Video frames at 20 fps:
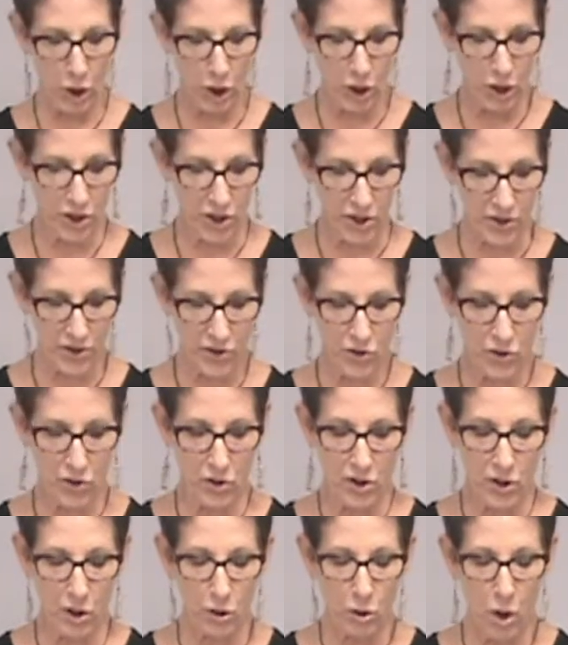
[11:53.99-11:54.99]
urges,
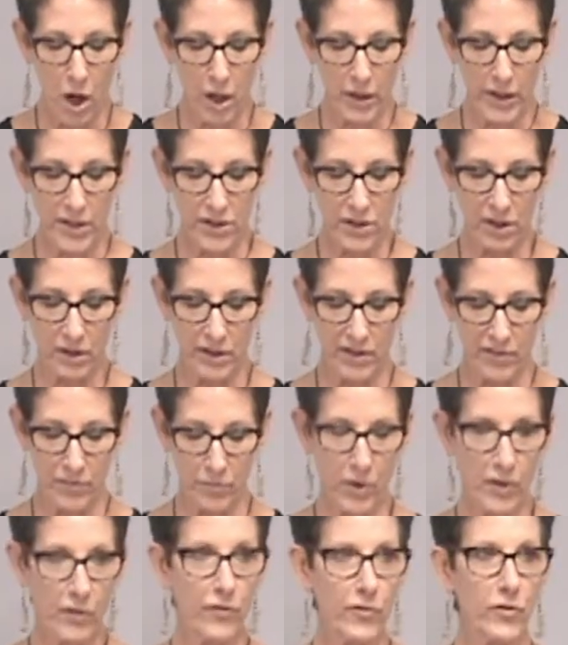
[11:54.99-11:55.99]
the longing to
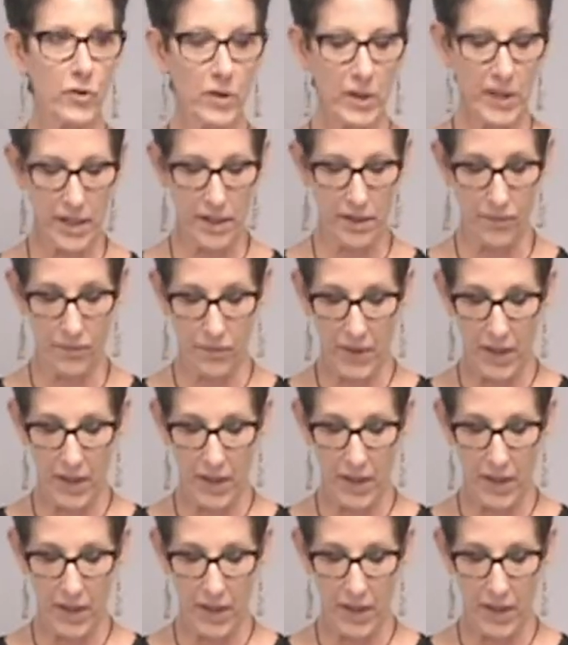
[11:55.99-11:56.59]
live more fully,